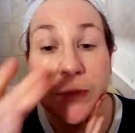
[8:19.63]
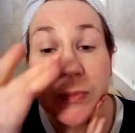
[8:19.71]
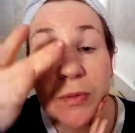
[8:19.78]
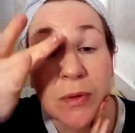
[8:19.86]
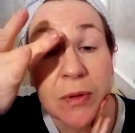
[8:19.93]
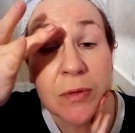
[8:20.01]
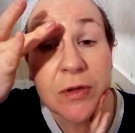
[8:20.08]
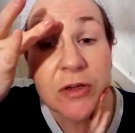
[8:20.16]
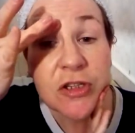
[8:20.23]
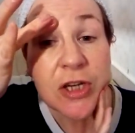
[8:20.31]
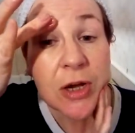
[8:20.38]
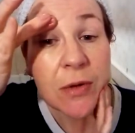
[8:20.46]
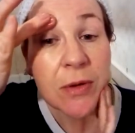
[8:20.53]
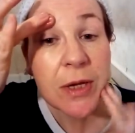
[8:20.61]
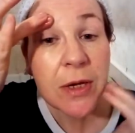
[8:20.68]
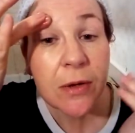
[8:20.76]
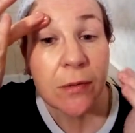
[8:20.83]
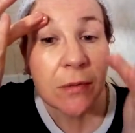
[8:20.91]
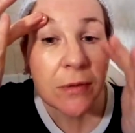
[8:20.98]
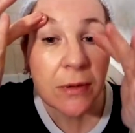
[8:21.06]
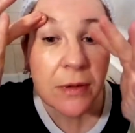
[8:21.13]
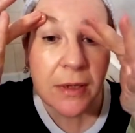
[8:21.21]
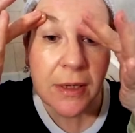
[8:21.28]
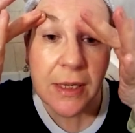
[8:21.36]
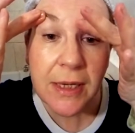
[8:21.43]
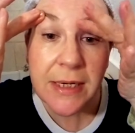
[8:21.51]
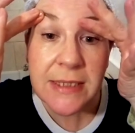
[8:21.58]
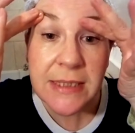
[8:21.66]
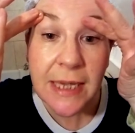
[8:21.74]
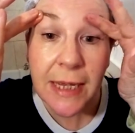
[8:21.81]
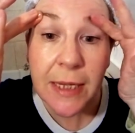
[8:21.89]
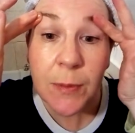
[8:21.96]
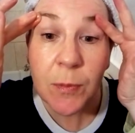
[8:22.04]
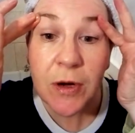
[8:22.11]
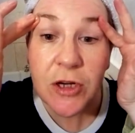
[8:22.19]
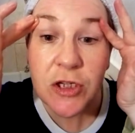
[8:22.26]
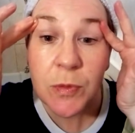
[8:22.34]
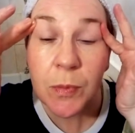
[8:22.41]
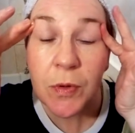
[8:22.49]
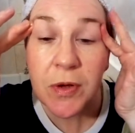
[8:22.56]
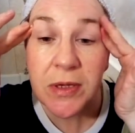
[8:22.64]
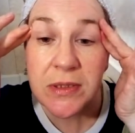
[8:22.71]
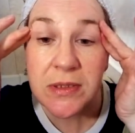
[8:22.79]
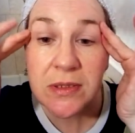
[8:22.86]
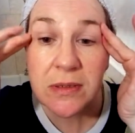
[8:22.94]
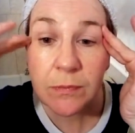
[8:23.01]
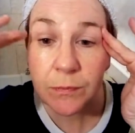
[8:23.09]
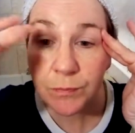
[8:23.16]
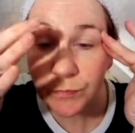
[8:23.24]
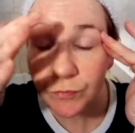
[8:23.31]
But what I want to show you is acupressure points.